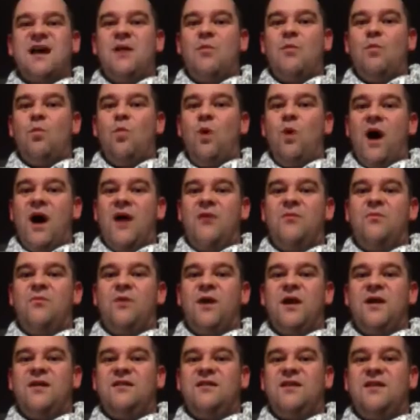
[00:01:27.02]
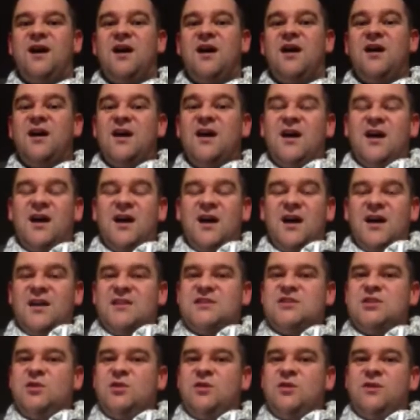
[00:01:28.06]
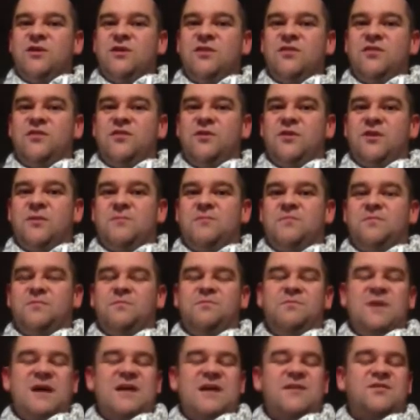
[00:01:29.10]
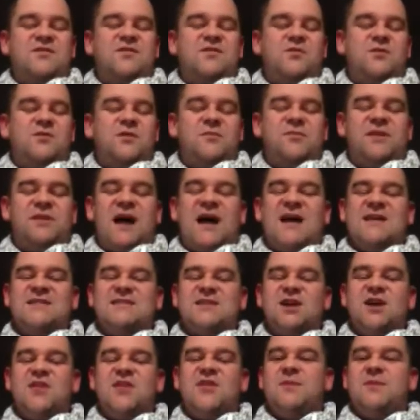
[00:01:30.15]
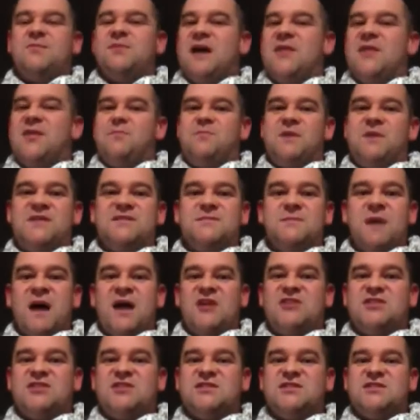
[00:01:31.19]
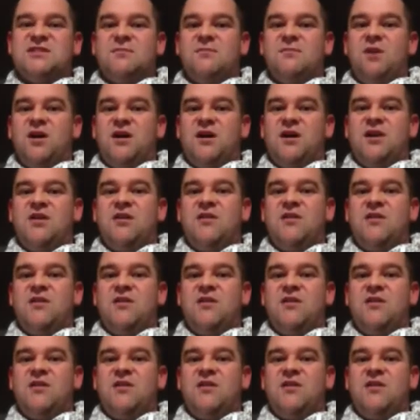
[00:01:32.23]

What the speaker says: elder sister, and yeah, suffice to say that she wasn't really impressed with it at all. So that's